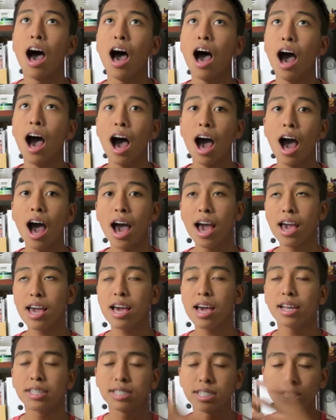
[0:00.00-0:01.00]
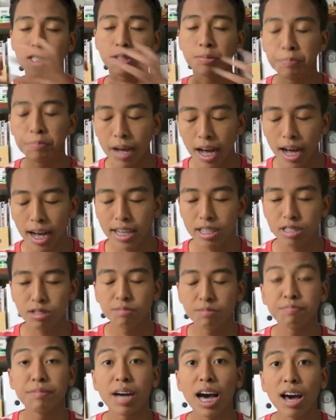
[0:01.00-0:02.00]
I
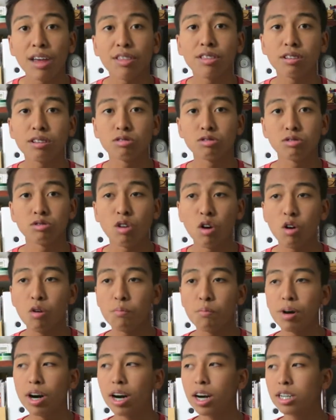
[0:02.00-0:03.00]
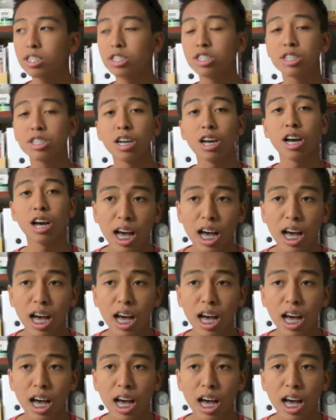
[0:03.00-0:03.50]
despise math so much.